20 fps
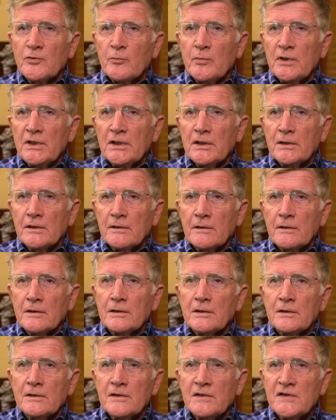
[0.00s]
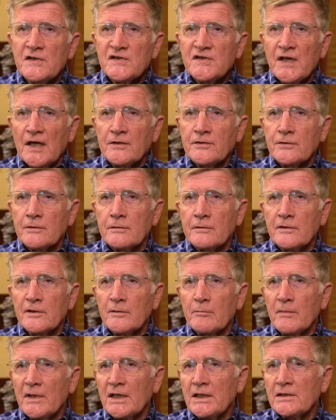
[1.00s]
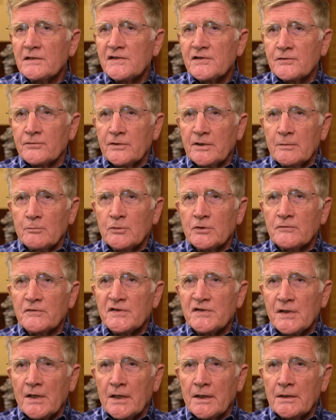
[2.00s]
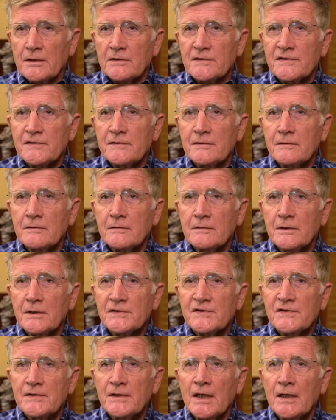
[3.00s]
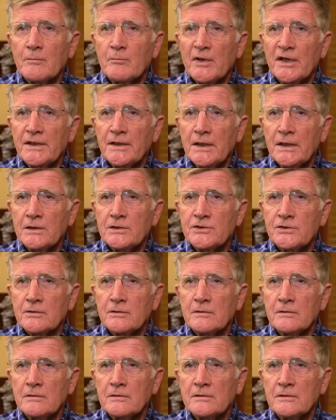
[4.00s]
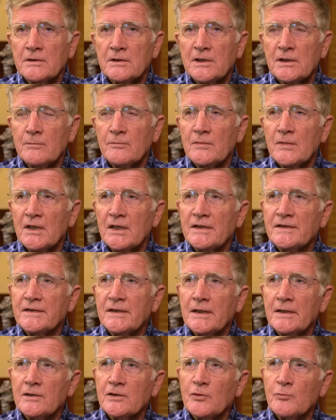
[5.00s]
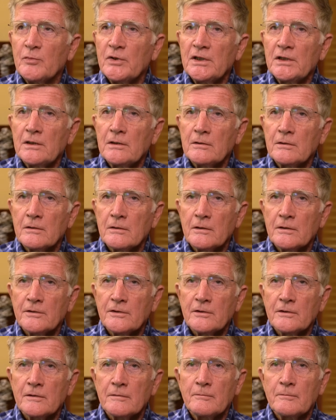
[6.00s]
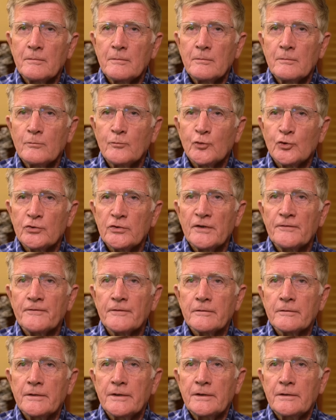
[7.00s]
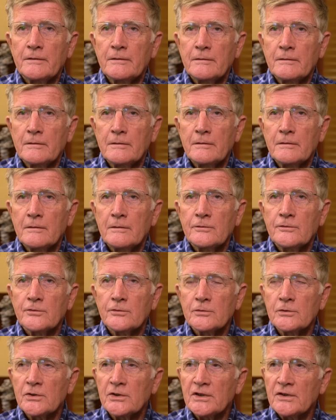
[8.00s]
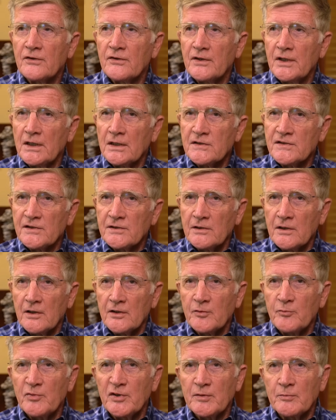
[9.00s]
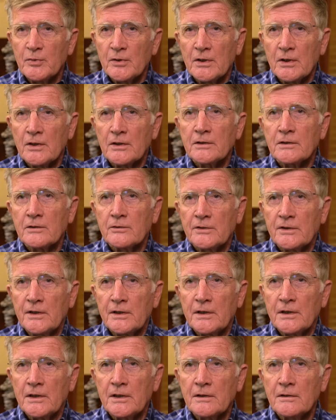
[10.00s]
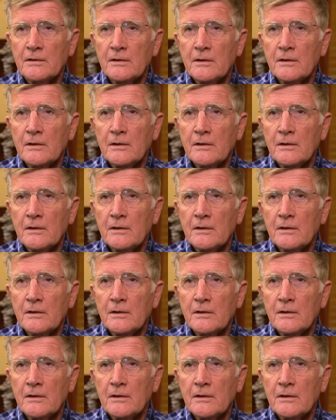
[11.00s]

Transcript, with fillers: to be in the center, in the mainstream of science. That's not my nature. Um, I tend to be on the periphery, to look at things that other people aren't looking at.